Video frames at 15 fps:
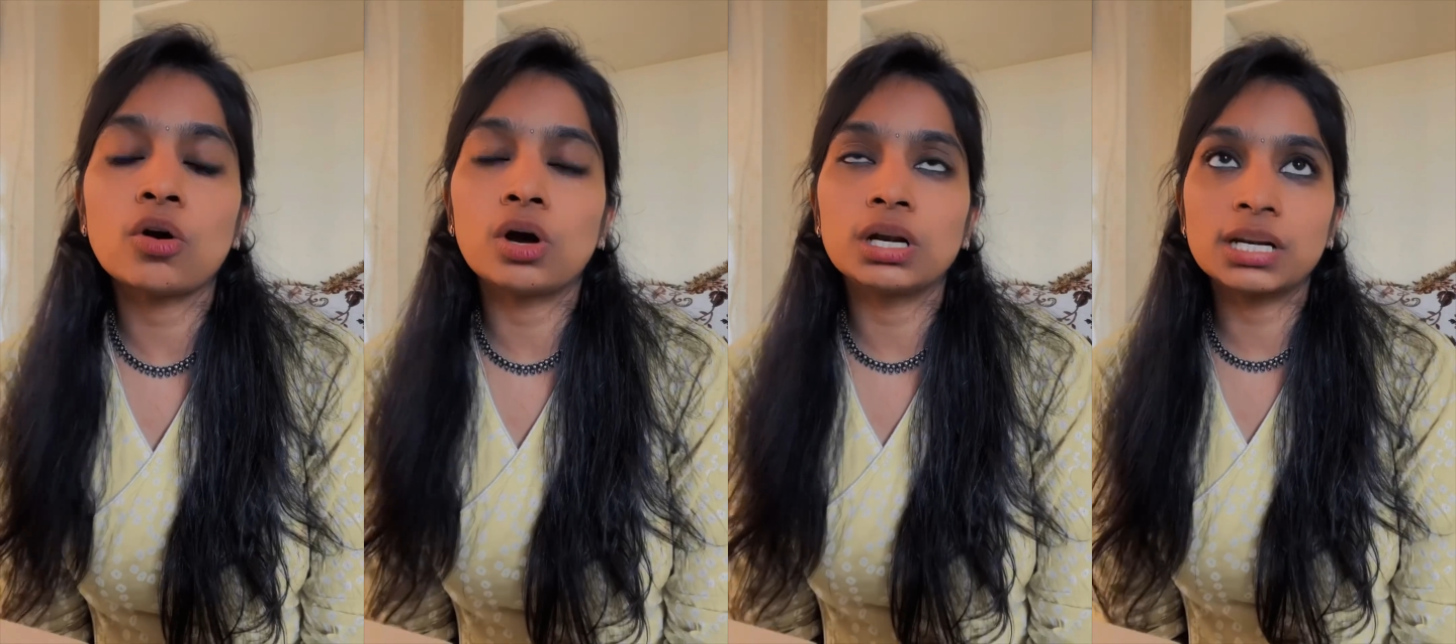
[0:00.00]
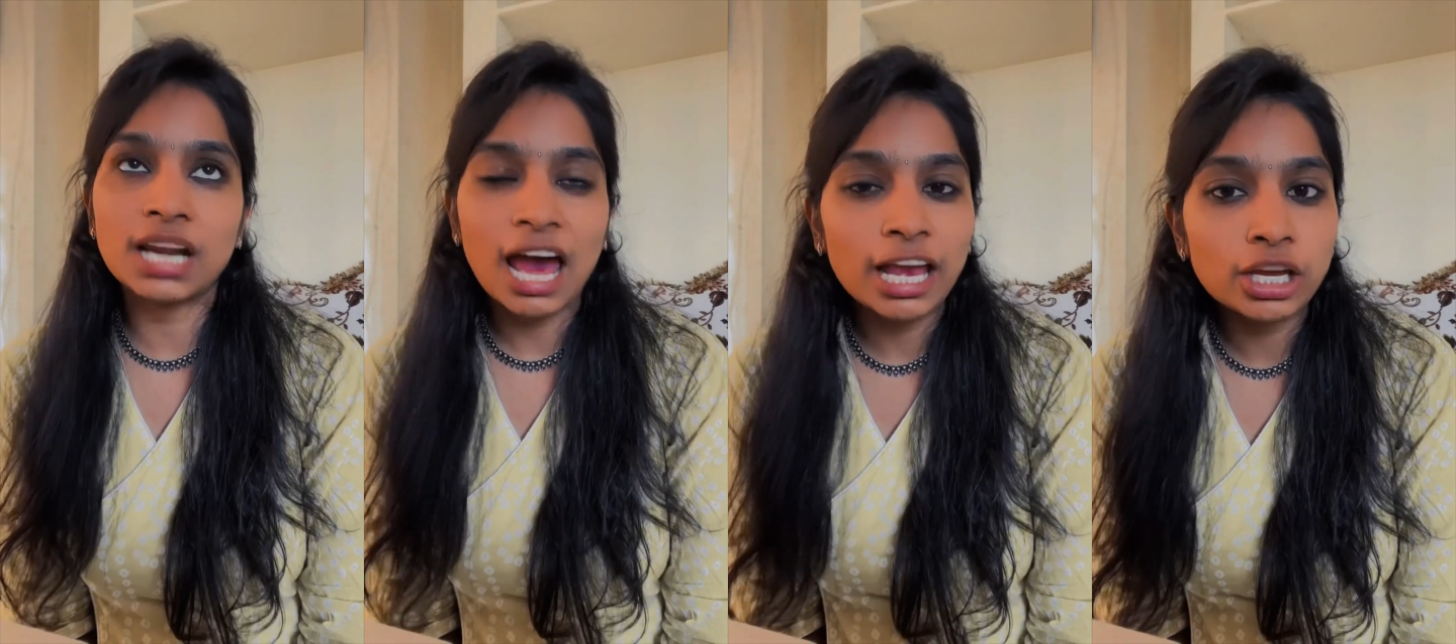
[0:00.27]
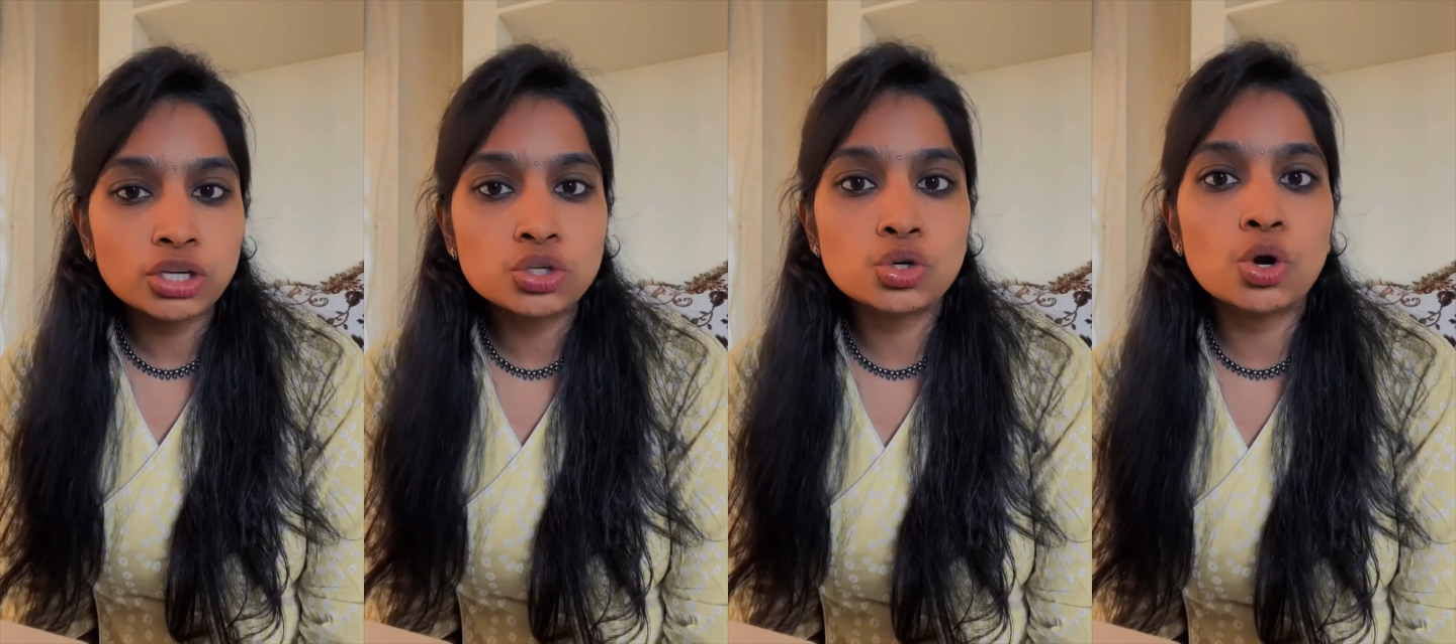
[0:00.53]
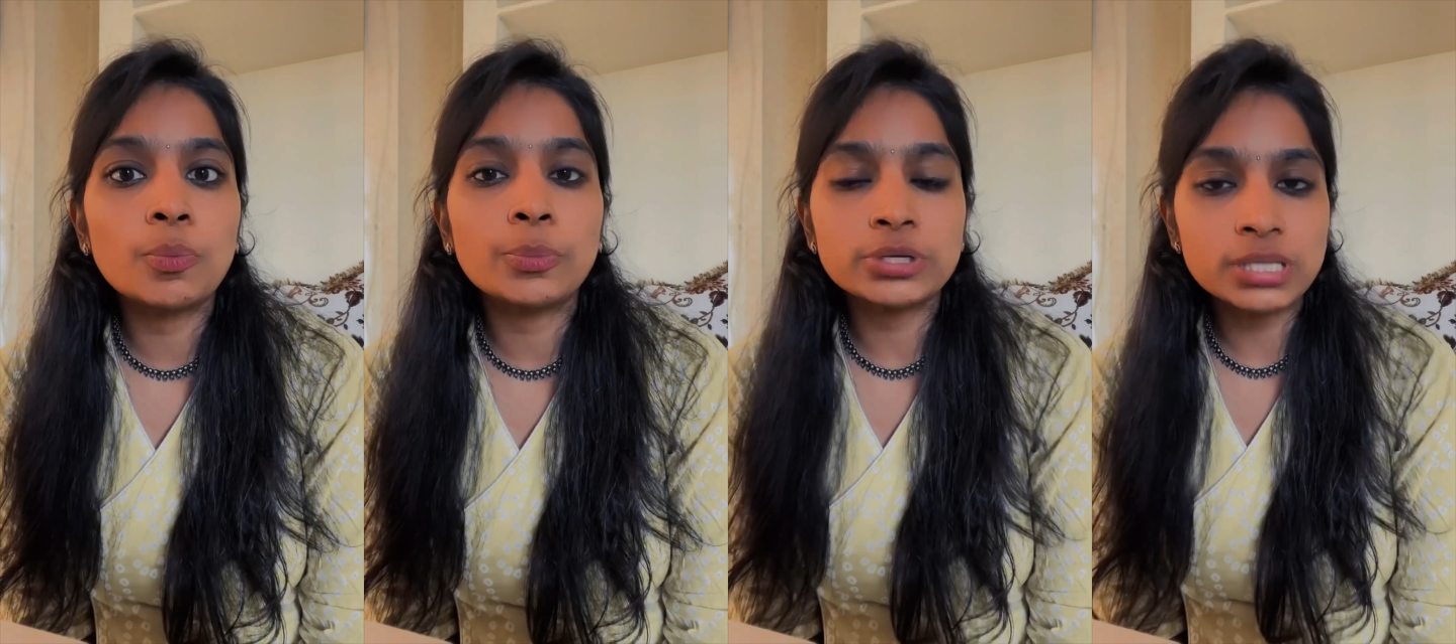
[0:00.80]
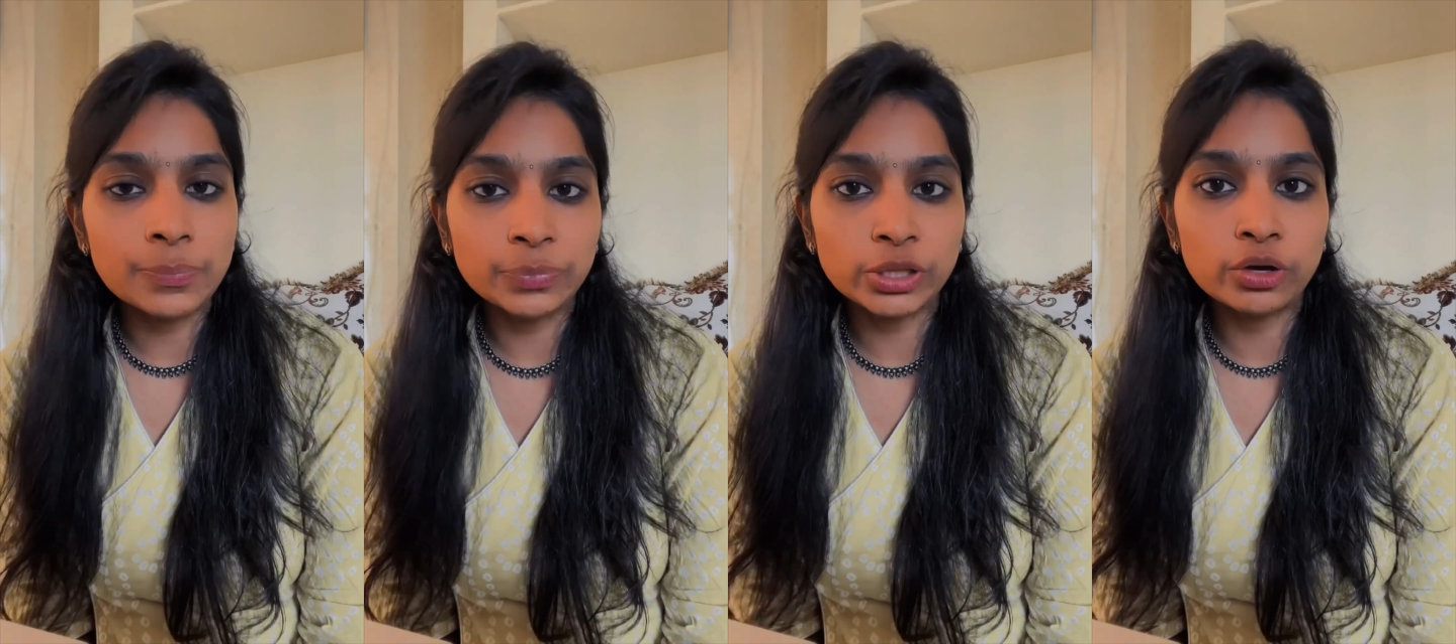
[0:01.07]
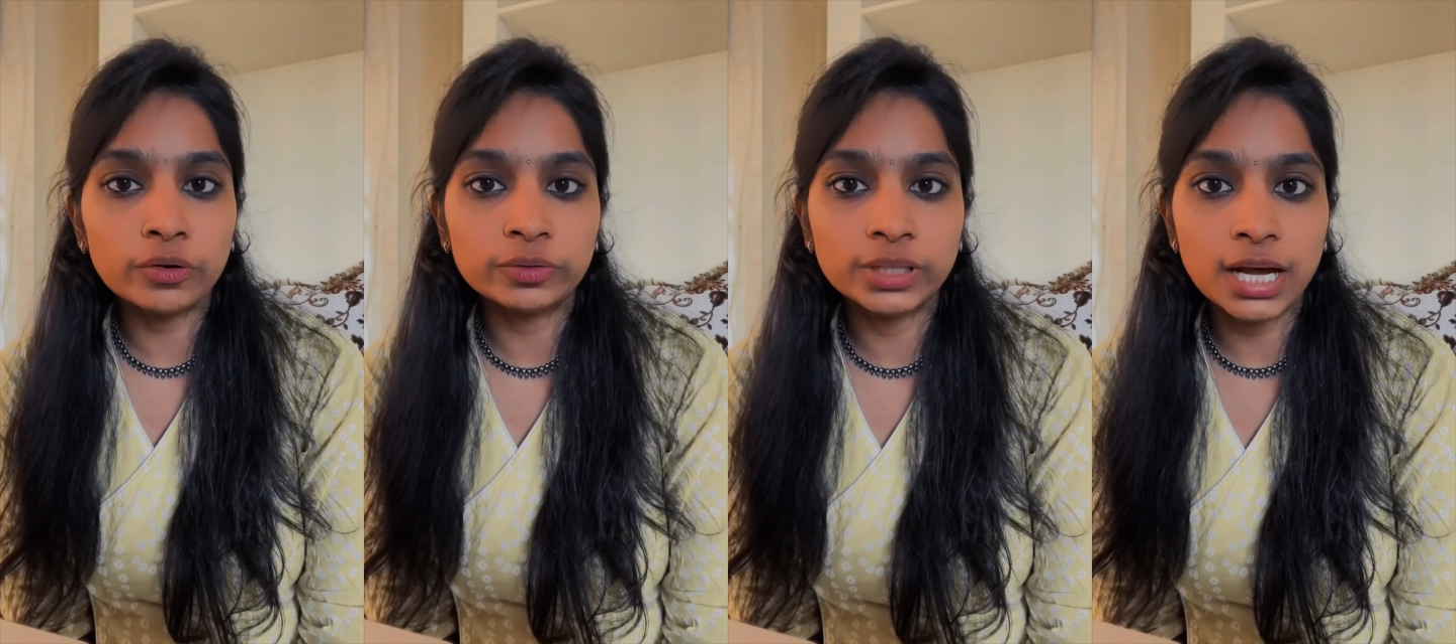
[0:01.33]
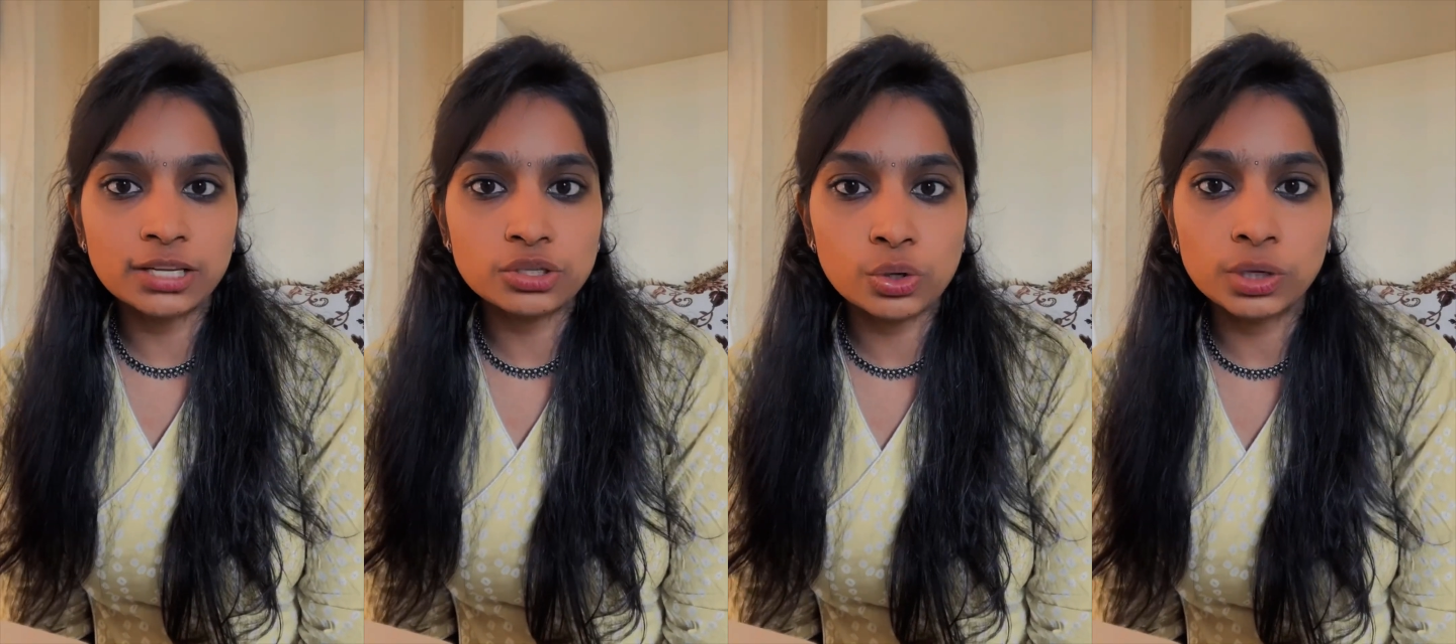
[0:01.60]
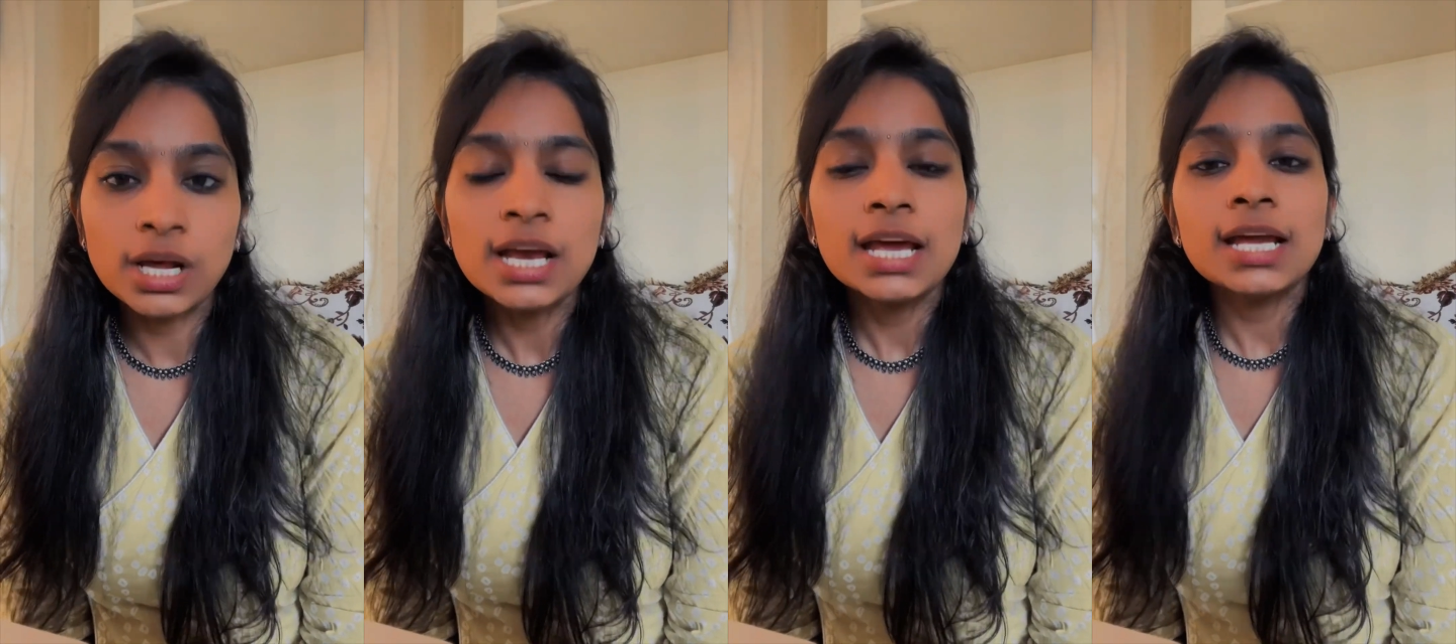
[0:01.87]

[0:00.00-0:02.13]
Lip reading: or drag and drop or something of that sort.